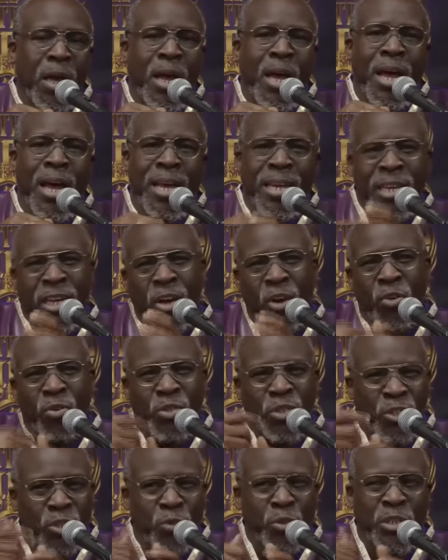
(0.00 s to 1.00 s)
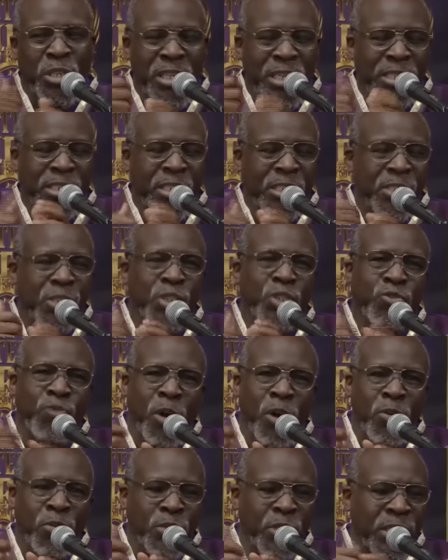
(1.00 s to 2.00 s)
and it goes usually into the
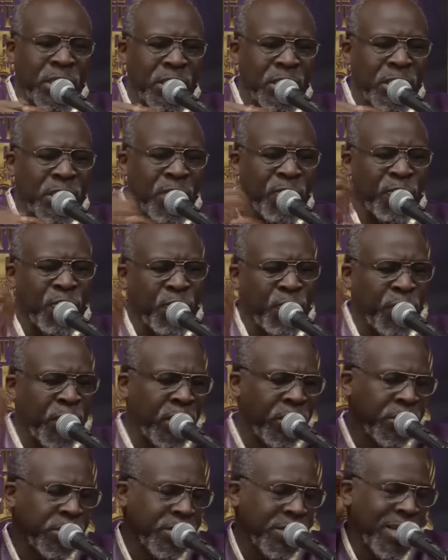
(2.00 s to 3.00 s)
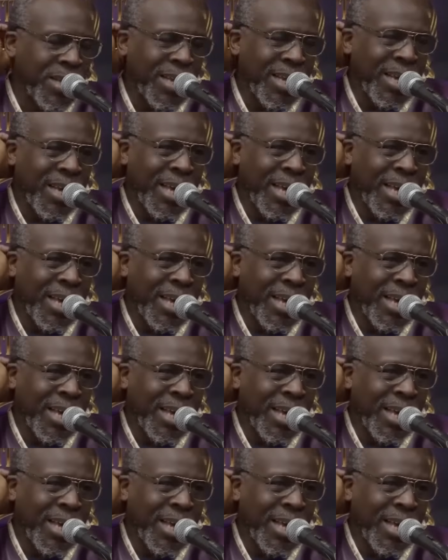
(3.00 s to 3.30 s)
struggles and the different figures.